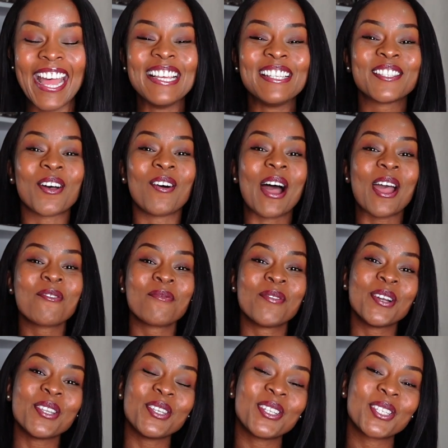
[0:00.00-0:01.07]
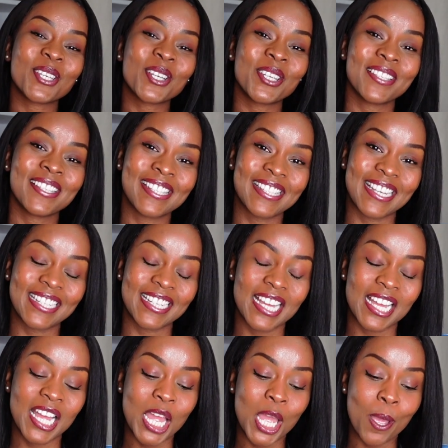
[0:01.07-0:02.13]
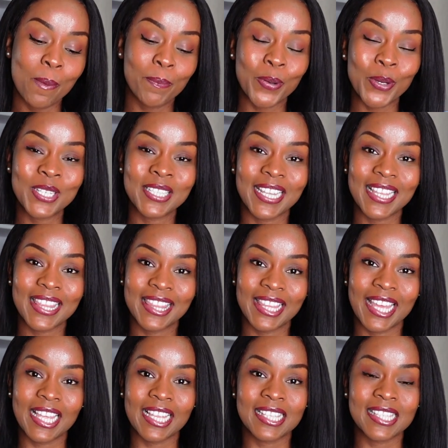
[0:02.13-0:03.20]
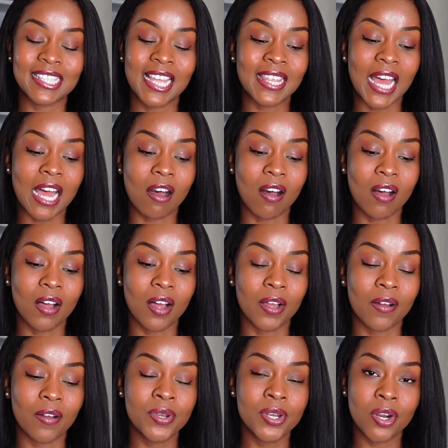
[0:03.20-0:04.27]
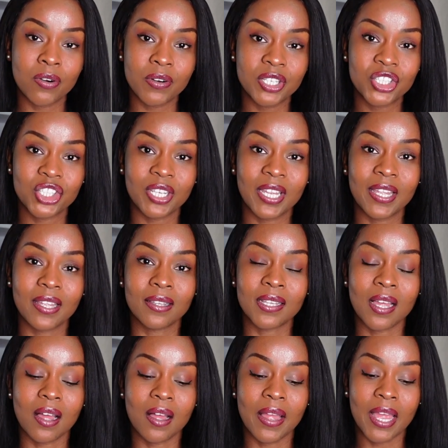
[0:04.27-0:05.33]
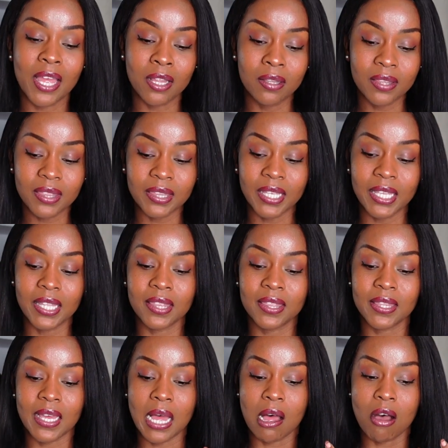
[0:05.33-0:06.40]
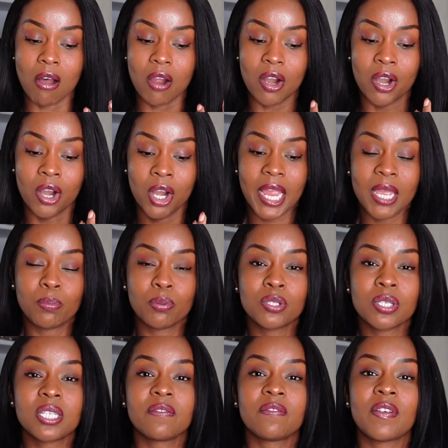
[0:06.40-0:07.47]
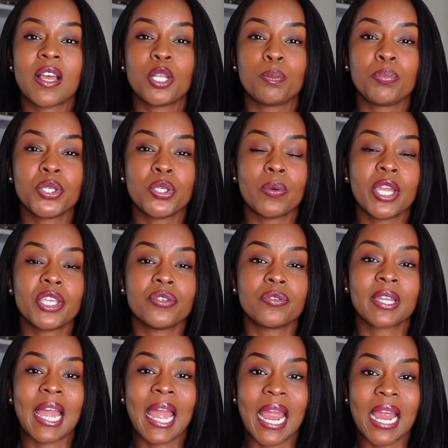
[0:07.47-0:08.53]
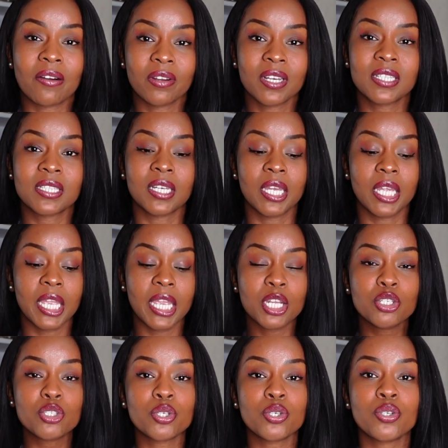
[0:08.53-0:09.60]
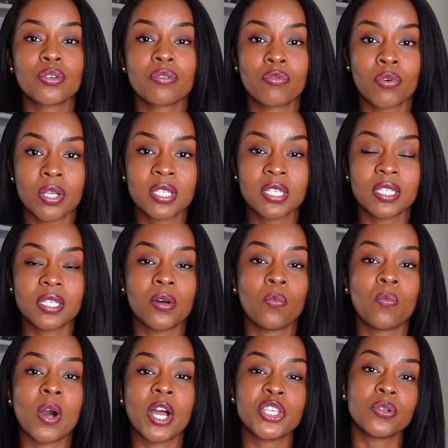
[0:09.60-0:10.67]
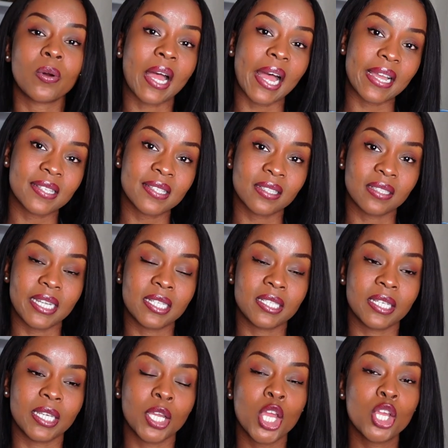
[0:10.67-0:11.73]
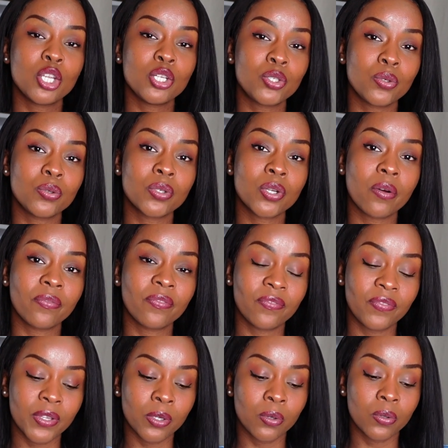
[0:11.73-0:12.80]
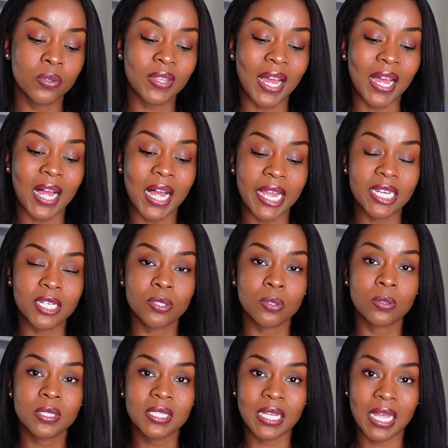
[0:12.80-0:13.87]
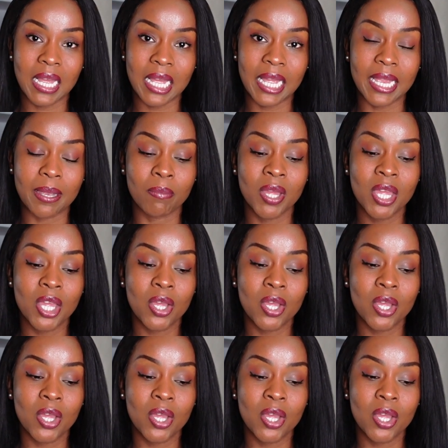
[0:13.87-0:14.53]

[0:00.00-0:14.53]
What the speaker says: So I want you to consider putting things that are nourishing, that are healthy, that are able to develop you and your character into your roster while you're isolating. Do not fill that idle time